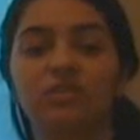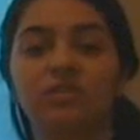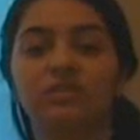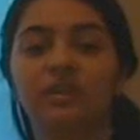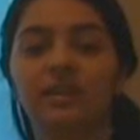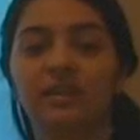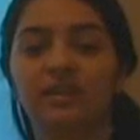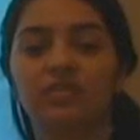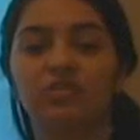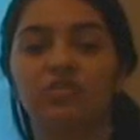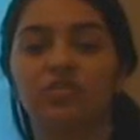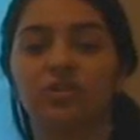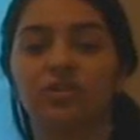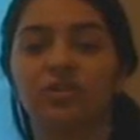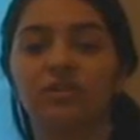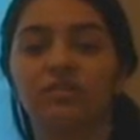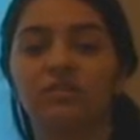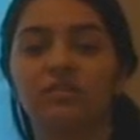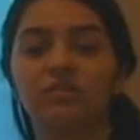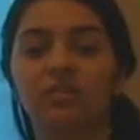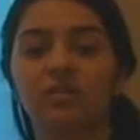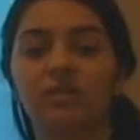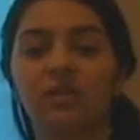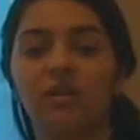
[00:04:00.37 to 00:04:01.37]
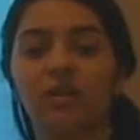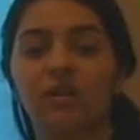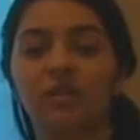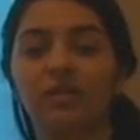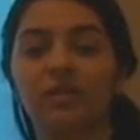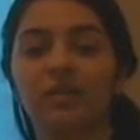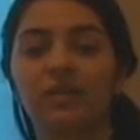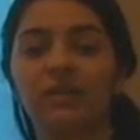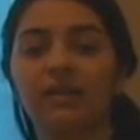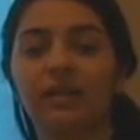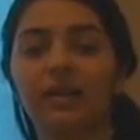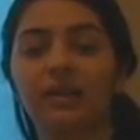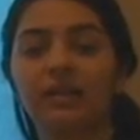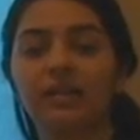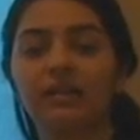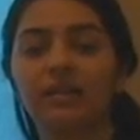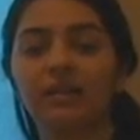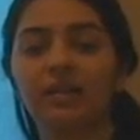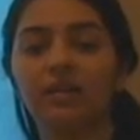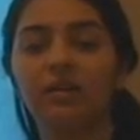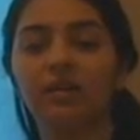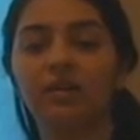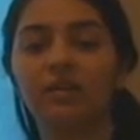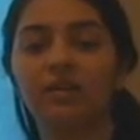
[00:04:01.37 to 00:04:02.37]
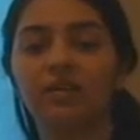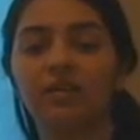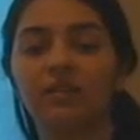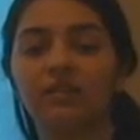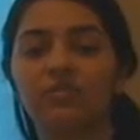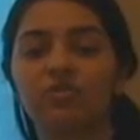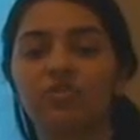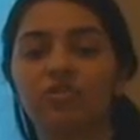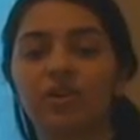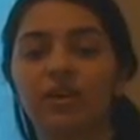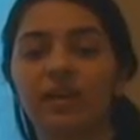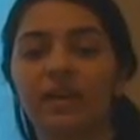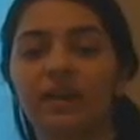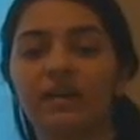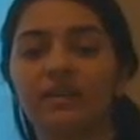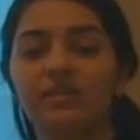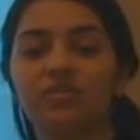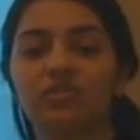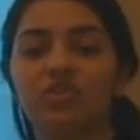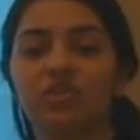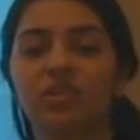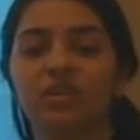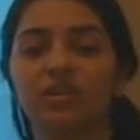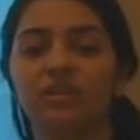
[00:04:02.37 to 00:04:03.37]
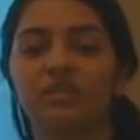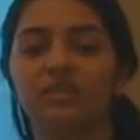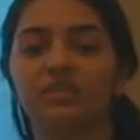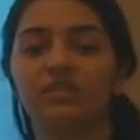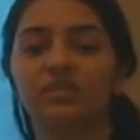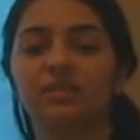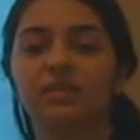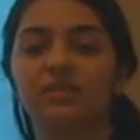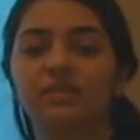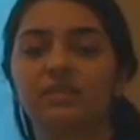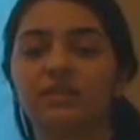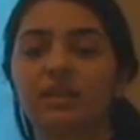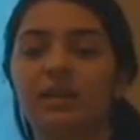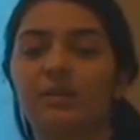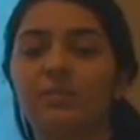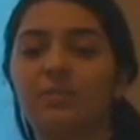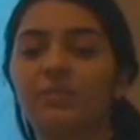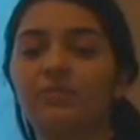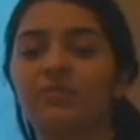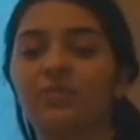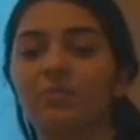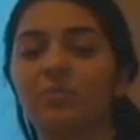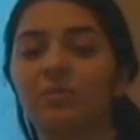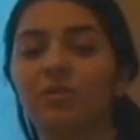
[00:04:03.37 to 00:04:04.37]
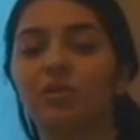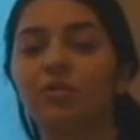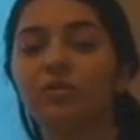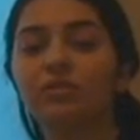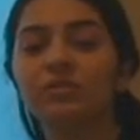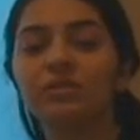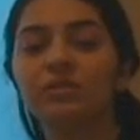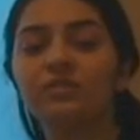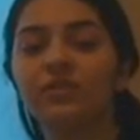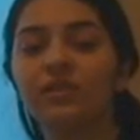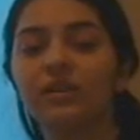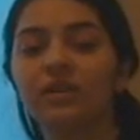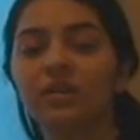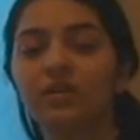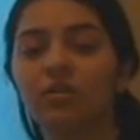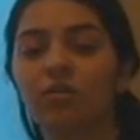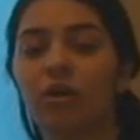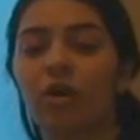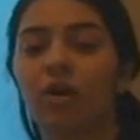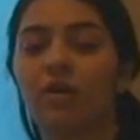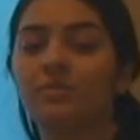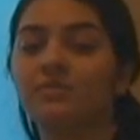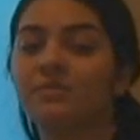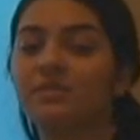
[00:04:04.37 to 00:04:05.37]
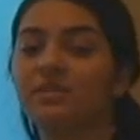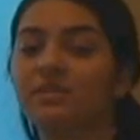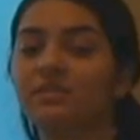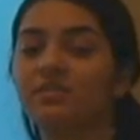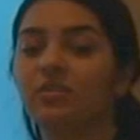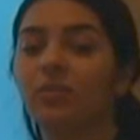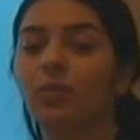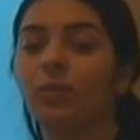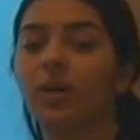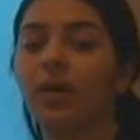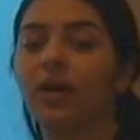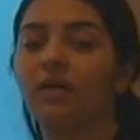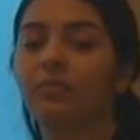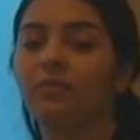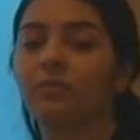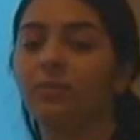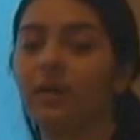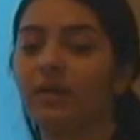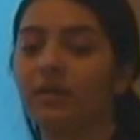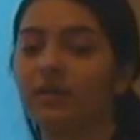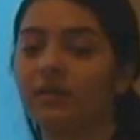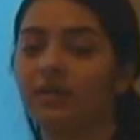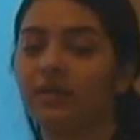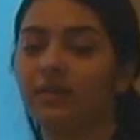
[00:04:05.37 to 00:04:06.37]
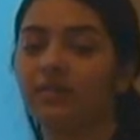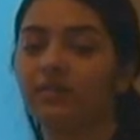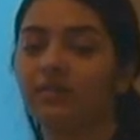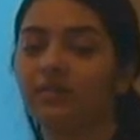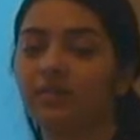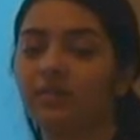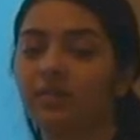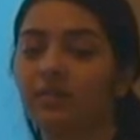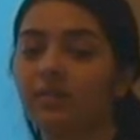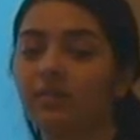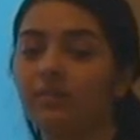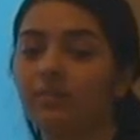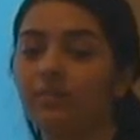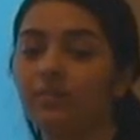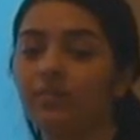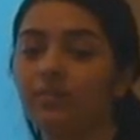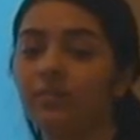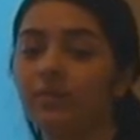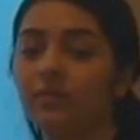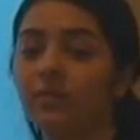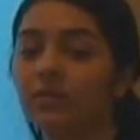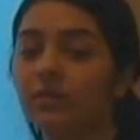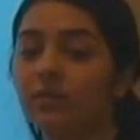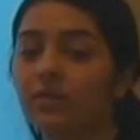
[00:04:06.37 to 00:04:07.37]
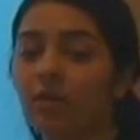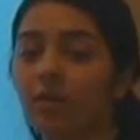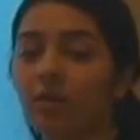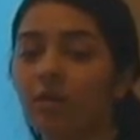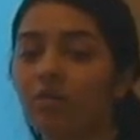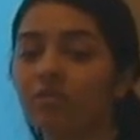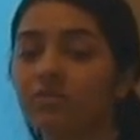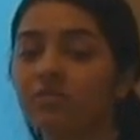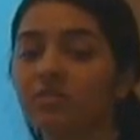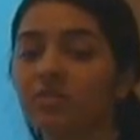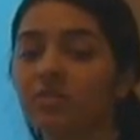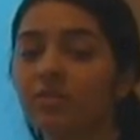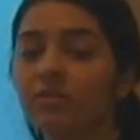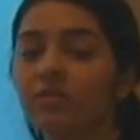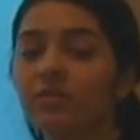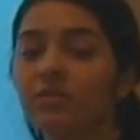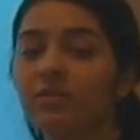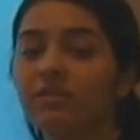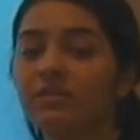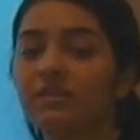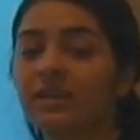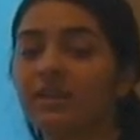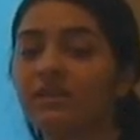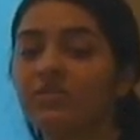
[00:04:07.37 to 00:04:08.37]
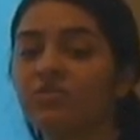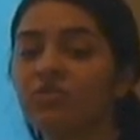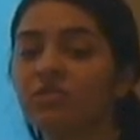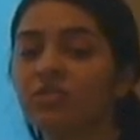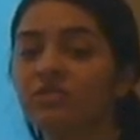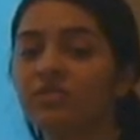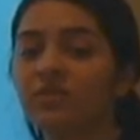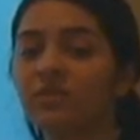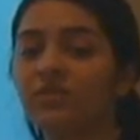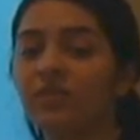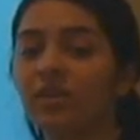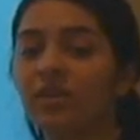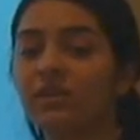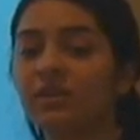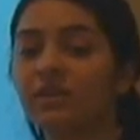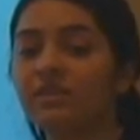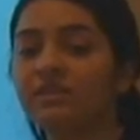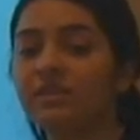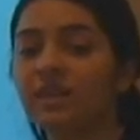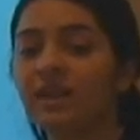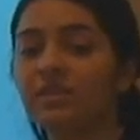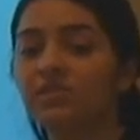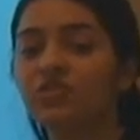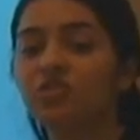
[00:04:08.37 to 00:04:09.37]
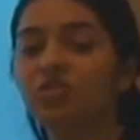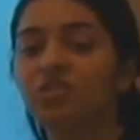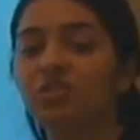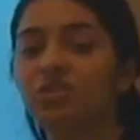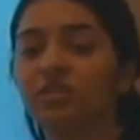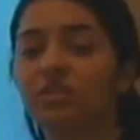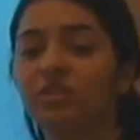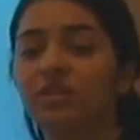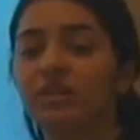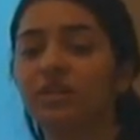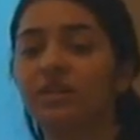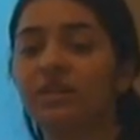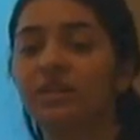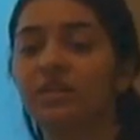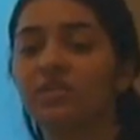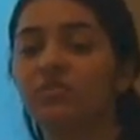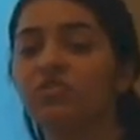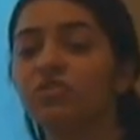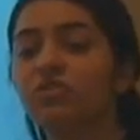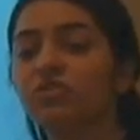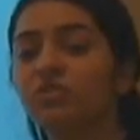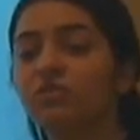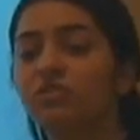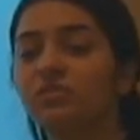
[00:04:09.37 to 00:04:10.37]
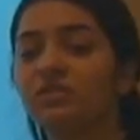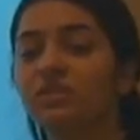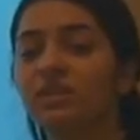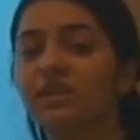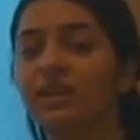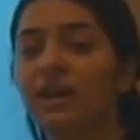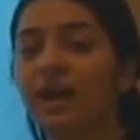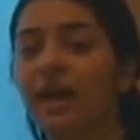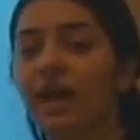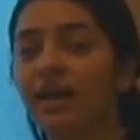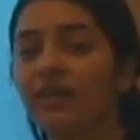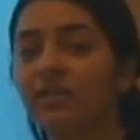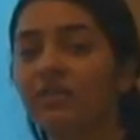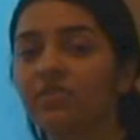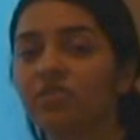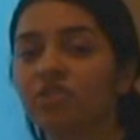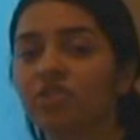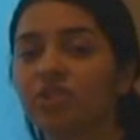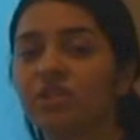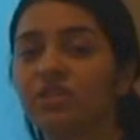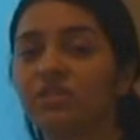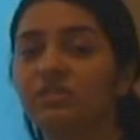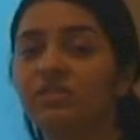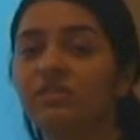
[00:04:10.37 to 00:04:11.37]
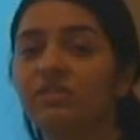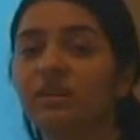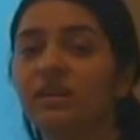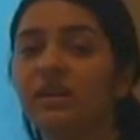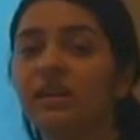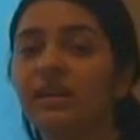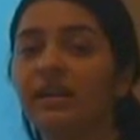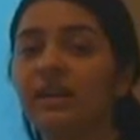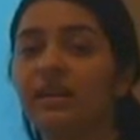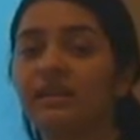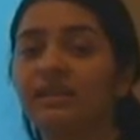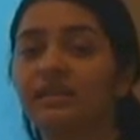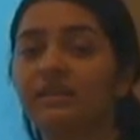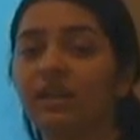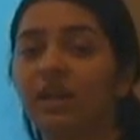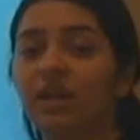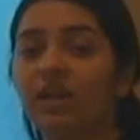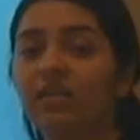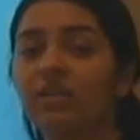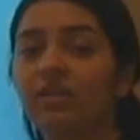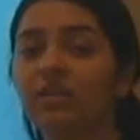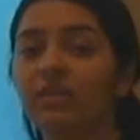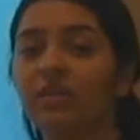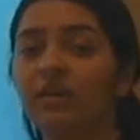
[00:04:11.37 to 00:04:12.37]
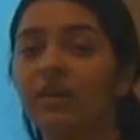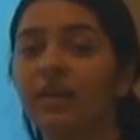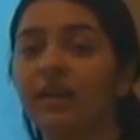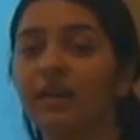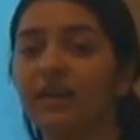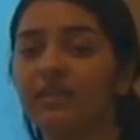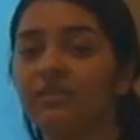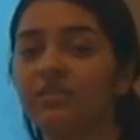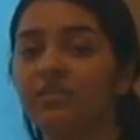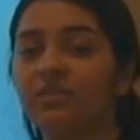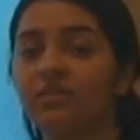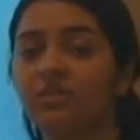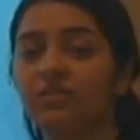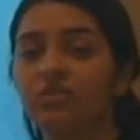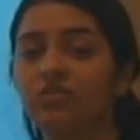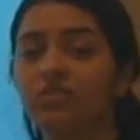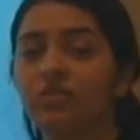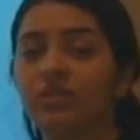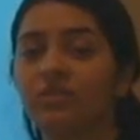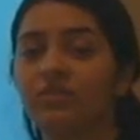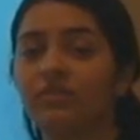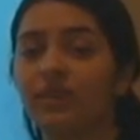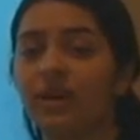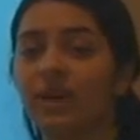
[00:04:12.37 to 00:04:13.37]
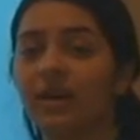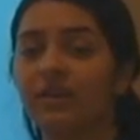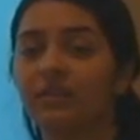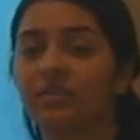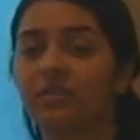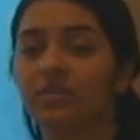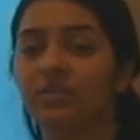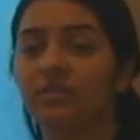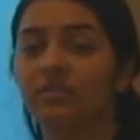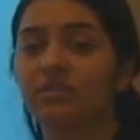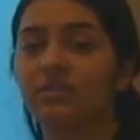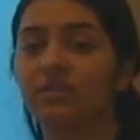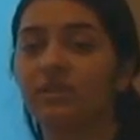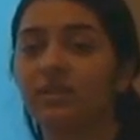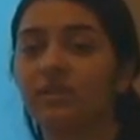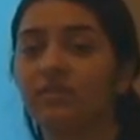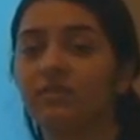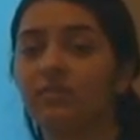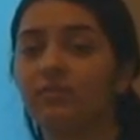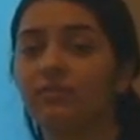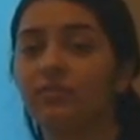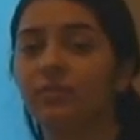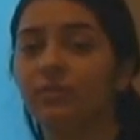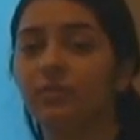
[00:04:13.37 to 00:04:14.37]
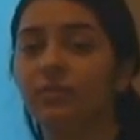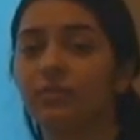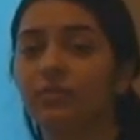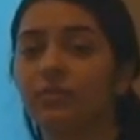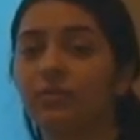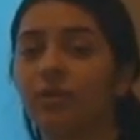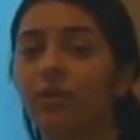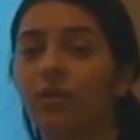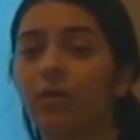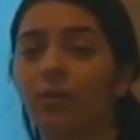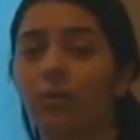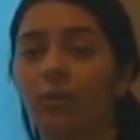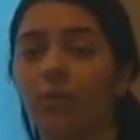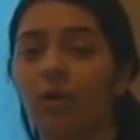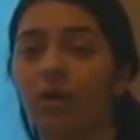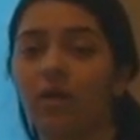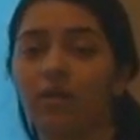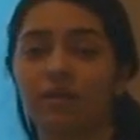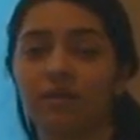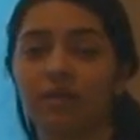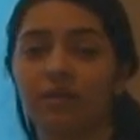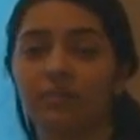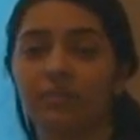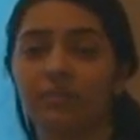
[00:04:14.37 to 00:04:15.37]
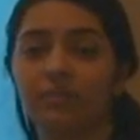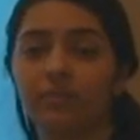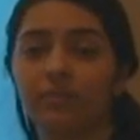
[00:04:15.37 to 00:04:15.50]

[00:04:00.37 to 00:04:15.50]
dangers are the likelihood of transgenes escaping from cultivated crops into wild relatives. Also, the dangers of unintentionally introducing allergens and other anti-nutrient factors in food or water.